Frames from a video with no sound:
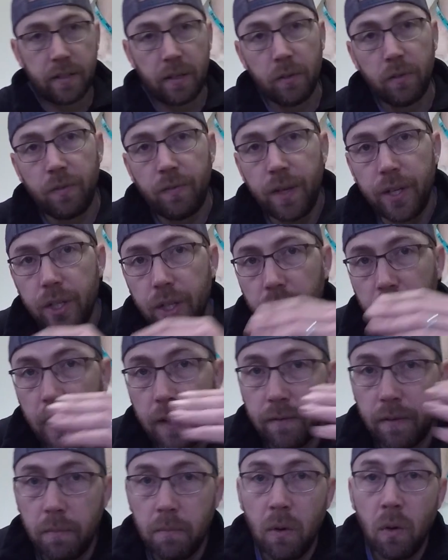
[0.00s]
those fish get
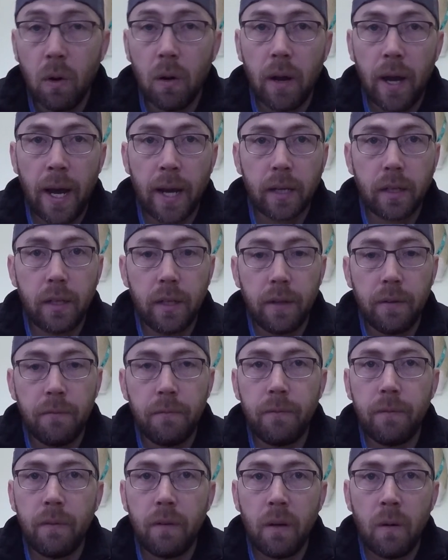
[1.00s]
even more
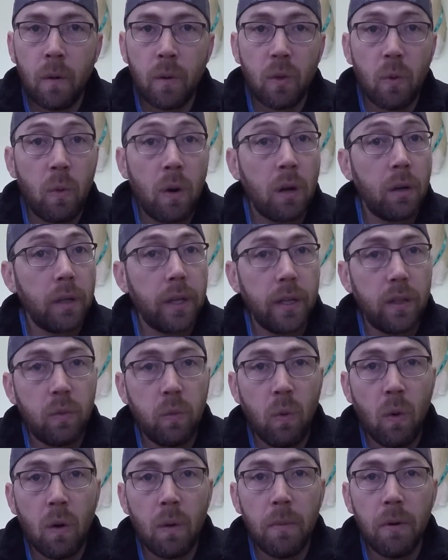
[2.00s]
active or the water gets
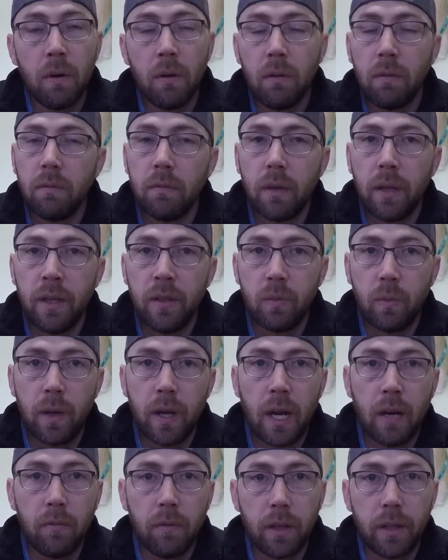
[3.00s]
warmer is
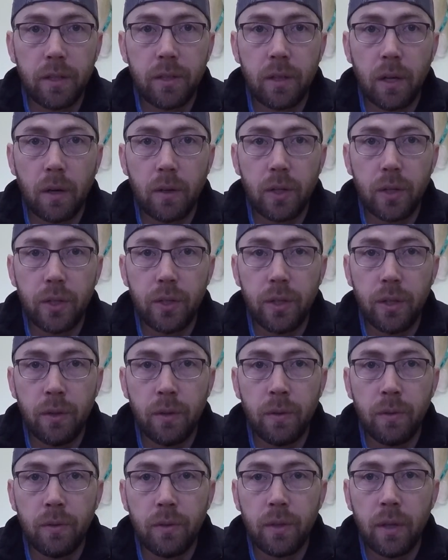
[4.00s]
when I really start to
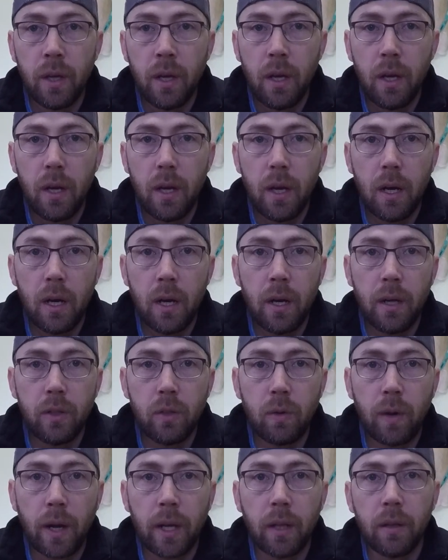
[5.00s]
use
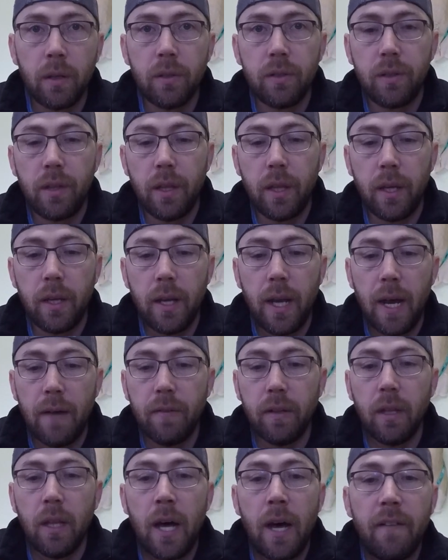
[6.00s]
trailers that have a
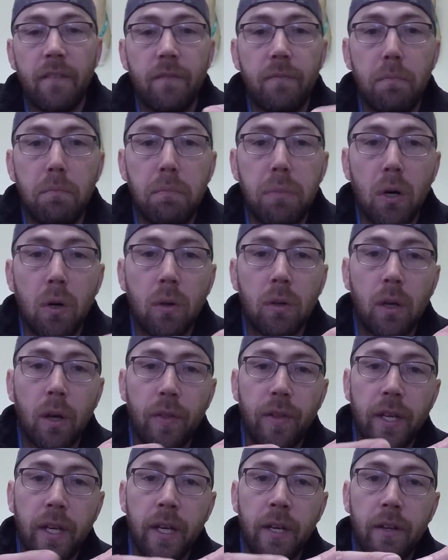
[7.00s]
lot of bulk
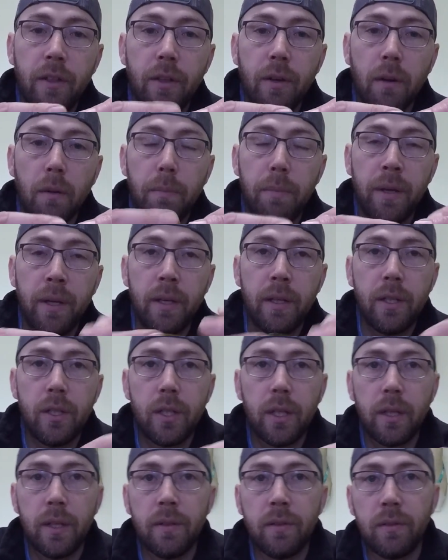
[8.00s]
on the end of their
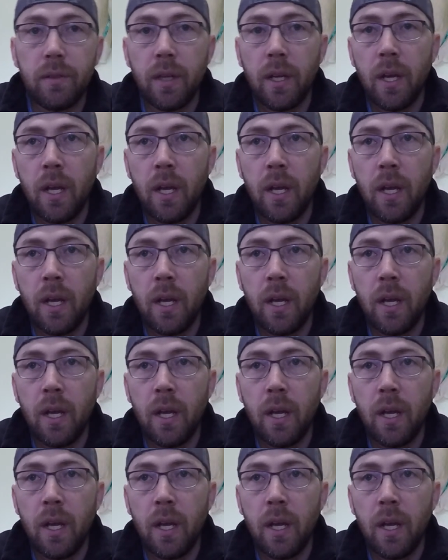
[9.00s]
appendages,